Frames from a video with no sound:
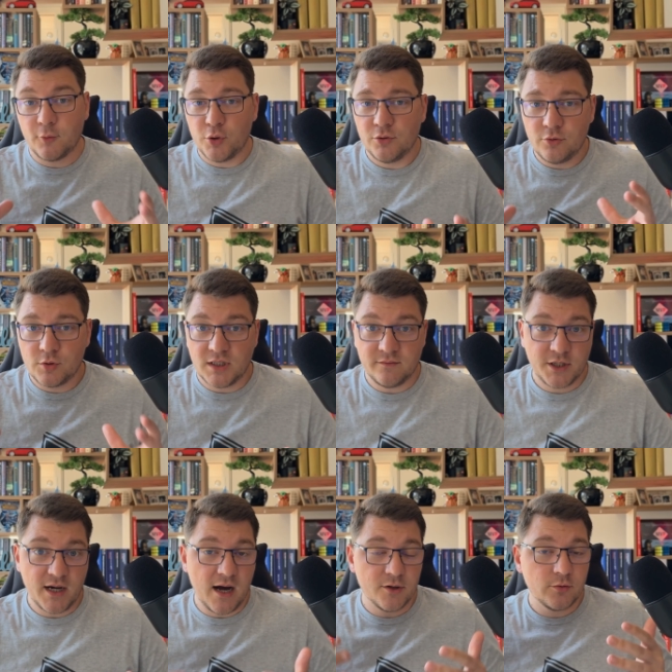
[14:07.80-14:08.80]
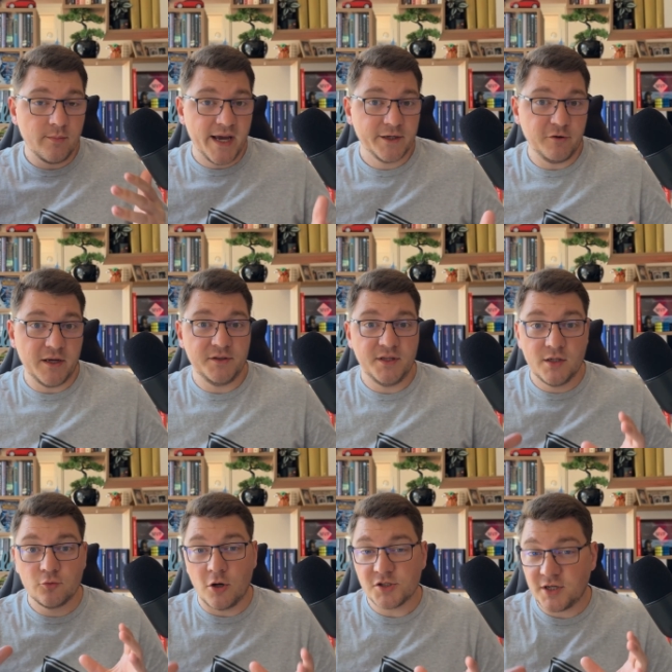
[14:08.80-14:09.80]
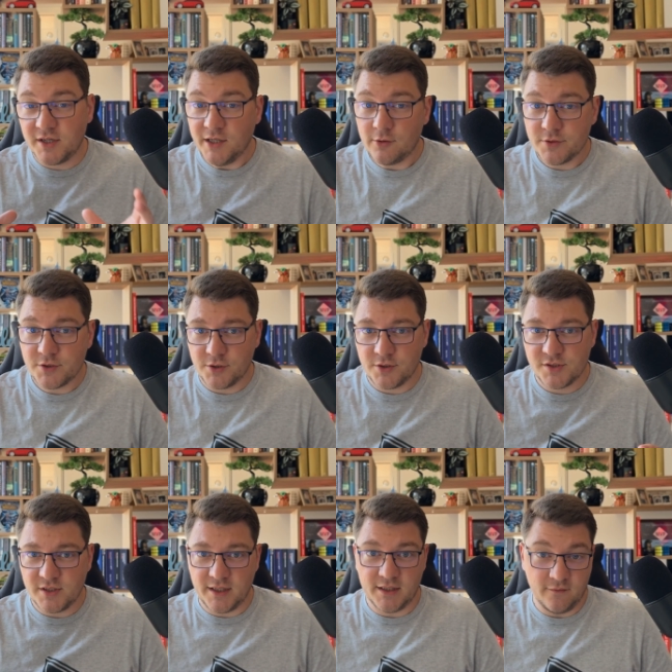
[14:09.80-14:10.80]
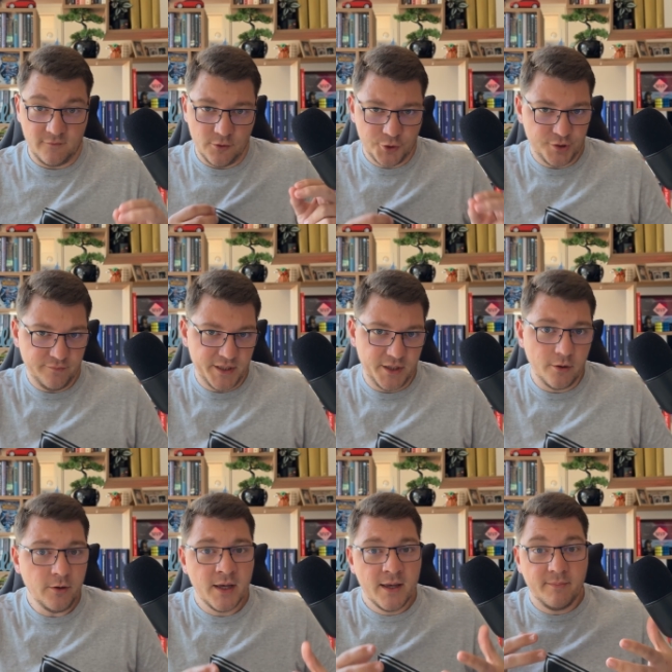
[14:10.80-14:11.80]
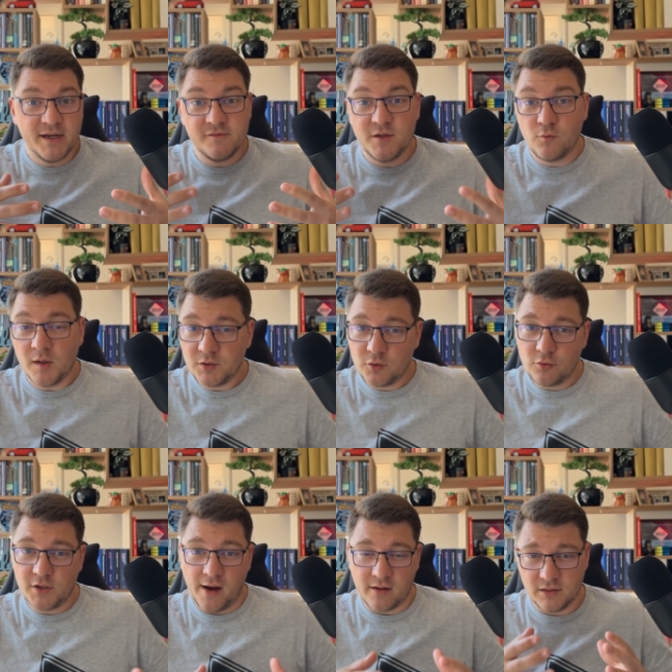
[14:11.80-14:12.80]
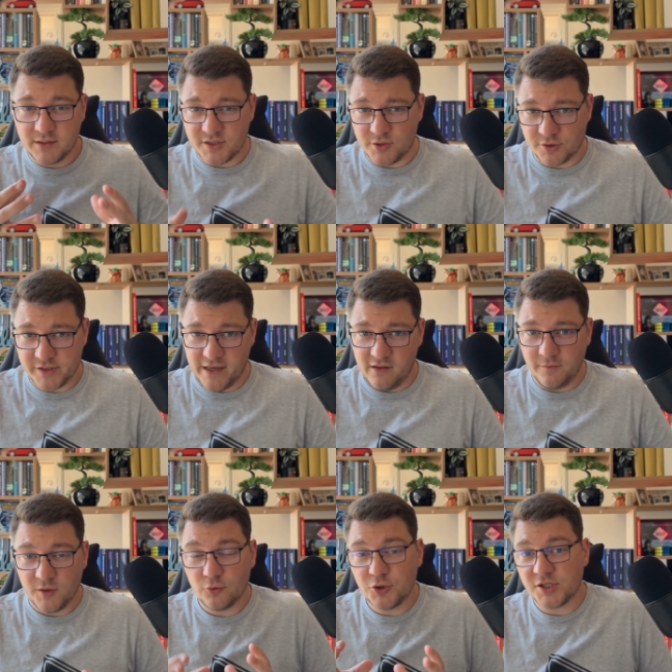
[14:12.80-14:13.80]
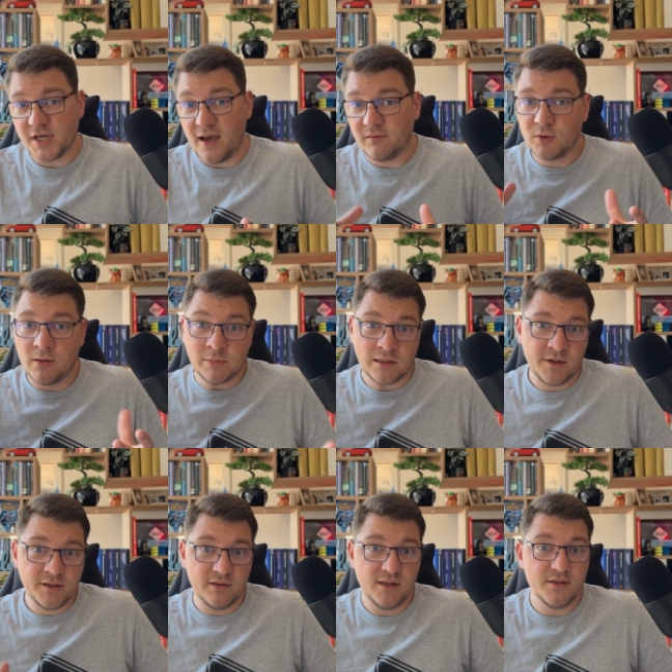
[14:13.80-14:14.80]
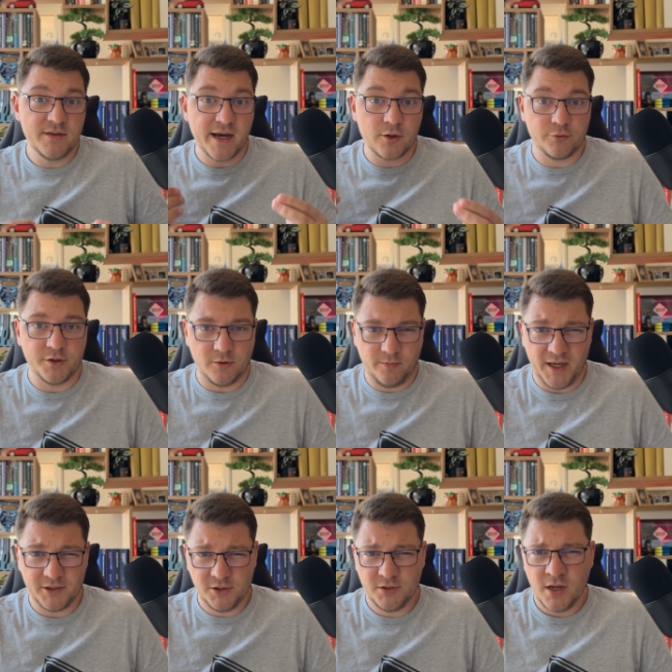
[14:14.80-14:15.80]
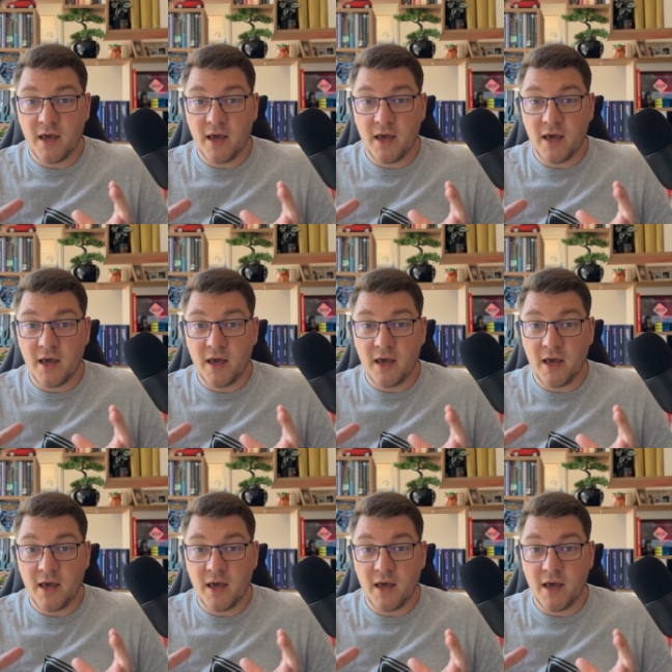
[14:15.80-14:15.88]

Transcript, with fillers: I'm going to cover how to migrate the cross-cutting concerns in a future video, but if you want to tackle this yourself, you just have to implement the decorator pattern.